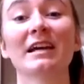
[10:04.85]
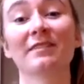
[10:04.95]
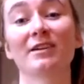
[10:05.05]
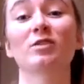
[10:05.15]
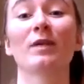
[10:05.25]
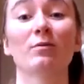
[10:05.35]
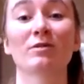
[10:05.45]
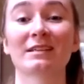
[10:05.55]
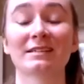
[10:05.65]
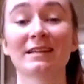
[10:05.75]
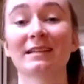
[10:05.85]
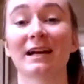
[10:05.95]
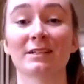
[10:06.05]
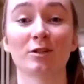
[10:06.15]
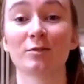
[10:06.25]
Then you might want to send
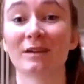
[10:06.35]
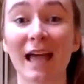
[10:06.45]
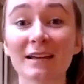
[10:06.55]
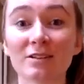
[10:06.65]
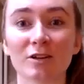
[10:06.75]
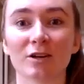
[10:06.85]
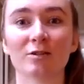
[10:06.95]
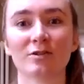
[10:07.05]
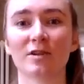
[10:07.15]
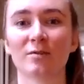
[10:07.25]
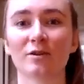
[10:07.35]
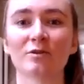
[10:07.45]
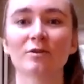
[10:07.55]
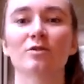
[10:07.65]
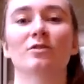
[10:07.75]
that to an editor or someone
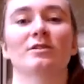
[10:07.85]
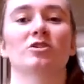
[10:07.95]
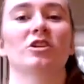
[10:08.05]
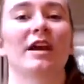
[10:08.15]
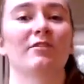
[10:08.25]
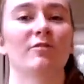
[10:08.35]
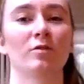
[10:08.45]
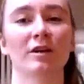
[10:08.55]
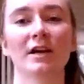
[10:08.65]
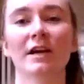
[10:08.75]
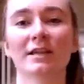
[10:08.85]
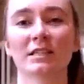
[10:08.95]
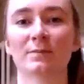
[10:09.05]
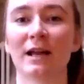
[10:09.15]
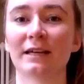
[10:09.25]
who looks to check for
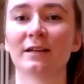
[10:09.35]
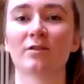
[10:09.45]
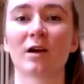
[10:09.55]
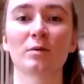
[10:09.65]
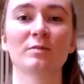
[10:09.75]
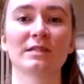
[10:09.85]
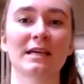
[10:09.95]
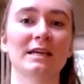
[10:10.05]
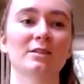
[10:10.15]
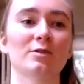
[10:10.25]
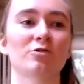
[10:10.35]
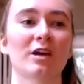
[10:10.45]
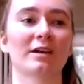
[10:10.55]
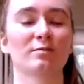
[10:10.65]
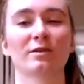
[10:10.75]
spelling and grammar mistakes, who
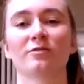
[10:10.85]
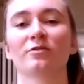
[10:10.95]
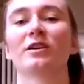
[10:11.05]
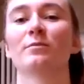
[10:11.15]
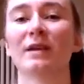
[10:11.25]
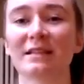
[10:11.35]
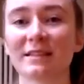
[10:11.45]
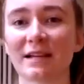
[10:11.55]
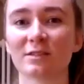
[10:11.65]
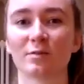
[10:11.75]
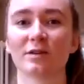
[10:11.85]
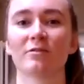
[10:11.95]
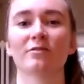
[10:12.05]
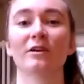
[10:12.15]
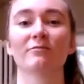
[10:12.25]
checks whether or not it makes sense,
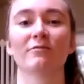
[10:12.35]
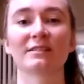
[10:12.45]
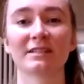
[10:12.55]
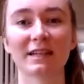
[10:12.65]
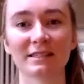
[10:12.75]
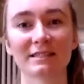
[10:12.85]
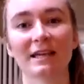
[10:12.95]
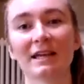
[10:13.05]
whether or not it resonates.